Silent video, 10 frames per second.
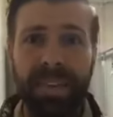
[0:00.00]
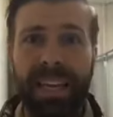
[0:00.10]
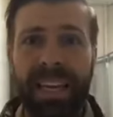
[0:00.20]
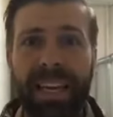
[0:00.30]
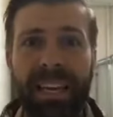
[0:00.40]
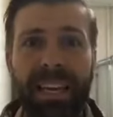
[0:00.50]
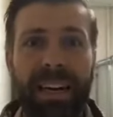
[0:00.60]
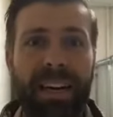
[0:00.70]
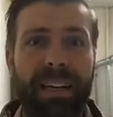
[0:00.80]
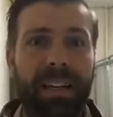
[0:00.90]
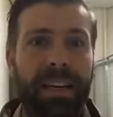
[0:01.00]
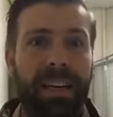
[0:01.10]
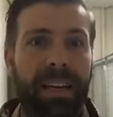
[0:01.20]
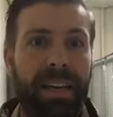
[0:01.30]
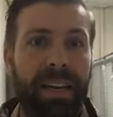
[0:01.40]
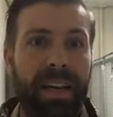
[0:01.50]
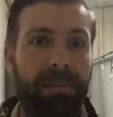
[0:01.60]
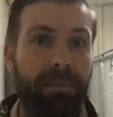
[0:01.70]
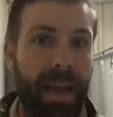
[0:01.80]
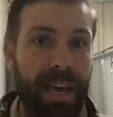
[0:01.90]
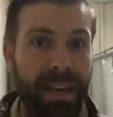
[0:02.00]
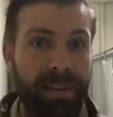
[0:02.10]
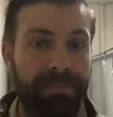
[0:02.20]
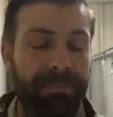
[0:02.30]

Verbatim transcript: in, uh, in, in May,